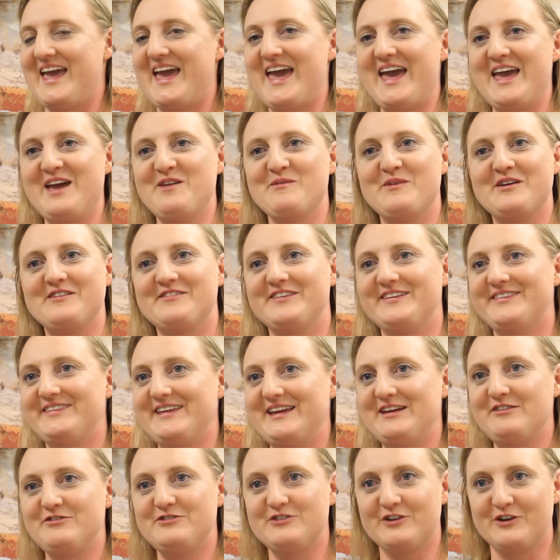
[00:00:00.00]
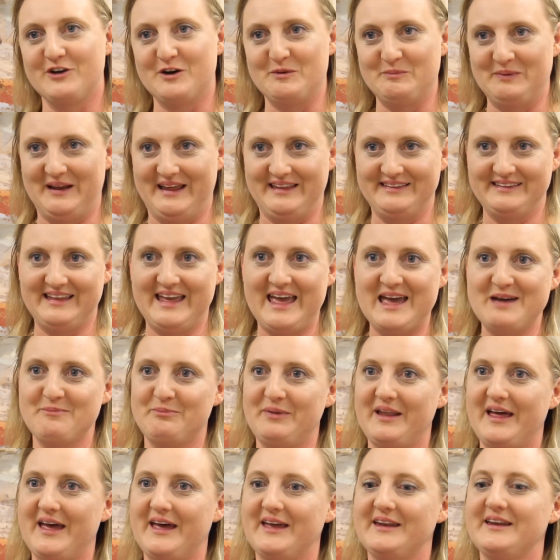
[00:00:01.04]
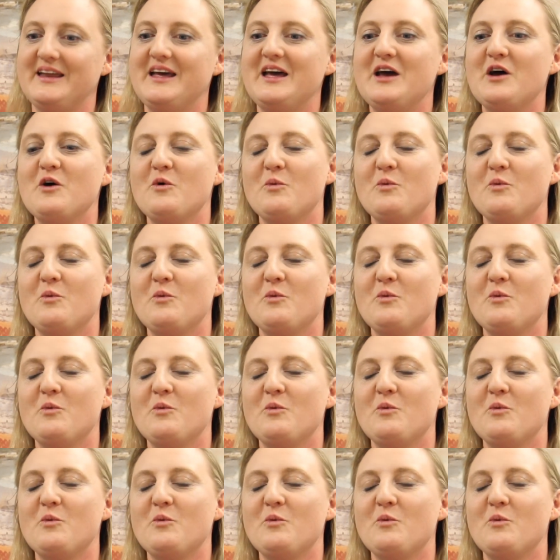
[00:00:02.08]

hey, we received your complex care plan,